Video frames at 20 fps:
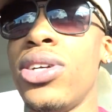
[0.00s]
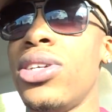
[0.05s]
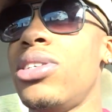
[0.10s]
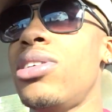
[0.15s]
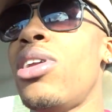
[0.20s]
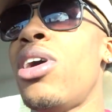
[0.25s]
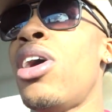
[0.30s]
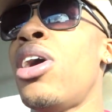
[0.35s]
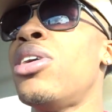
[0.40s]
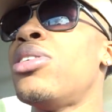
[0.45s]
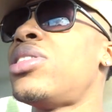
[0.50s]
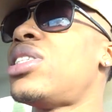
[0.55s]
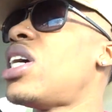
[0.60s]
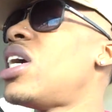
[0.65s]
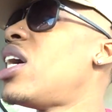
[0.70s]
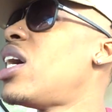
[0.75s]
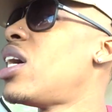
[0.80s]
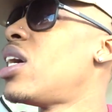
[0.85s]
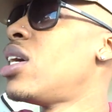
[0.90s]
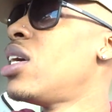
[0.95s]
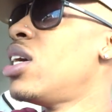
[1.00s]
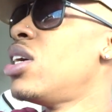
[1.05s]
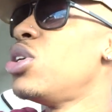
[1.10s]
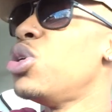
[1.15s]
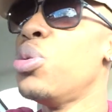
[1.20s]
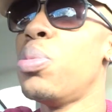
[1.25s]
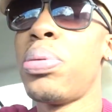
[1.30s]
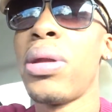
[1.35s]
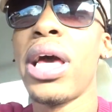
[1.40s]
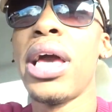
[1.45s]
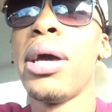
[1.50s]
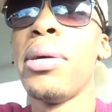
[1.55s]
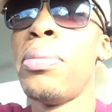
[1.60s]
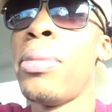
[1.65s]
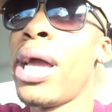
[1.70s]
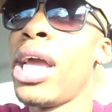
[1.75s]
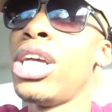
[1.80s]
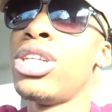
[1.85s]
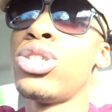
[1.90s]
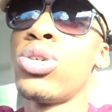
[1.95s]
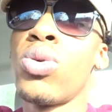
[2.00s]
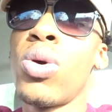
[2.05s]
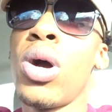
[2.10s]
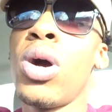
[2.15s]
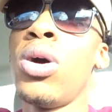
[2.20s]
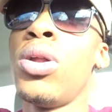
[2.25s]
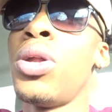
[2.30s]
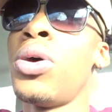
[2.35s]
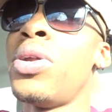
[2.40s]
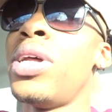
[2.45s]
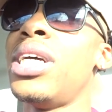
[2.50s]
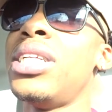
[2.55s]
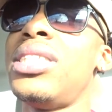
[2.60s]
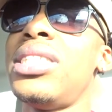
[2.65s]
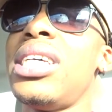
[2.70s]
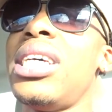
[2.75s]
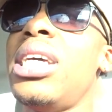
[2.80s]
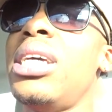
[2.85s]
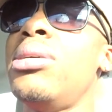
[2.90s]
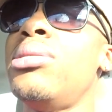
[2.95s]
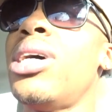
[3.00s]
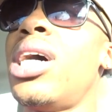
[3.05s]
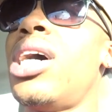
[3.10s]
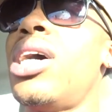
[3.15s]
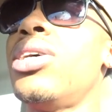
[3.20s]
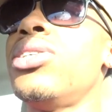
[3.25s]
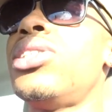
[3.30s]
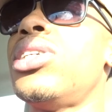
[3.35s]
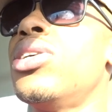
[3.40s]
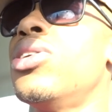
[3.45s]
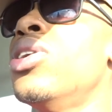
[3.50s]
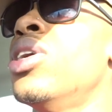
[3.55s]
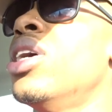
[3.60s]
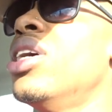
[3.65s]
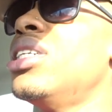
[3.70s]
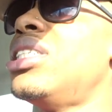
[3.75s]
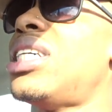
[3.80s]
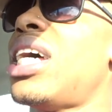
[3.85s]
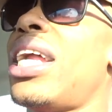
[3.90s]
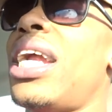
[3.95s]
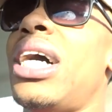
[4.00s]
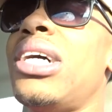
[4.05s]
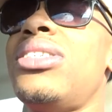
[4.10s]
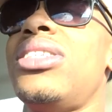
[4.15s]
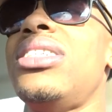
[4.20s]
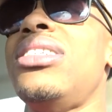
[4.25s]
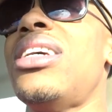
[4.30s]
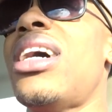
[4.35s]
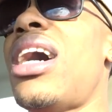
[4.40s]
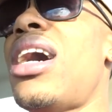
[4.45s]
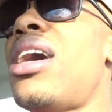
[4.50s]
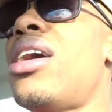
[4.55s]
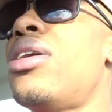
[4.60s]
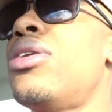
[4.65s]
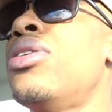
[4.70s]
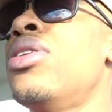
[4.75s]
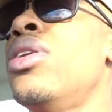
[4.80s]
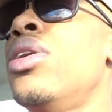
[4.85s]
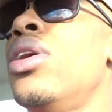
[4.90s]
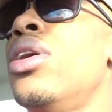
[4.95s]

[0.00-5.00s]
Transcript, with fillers: You know what I'm saying? You play a major role on that team, dog. So shout out to y'all.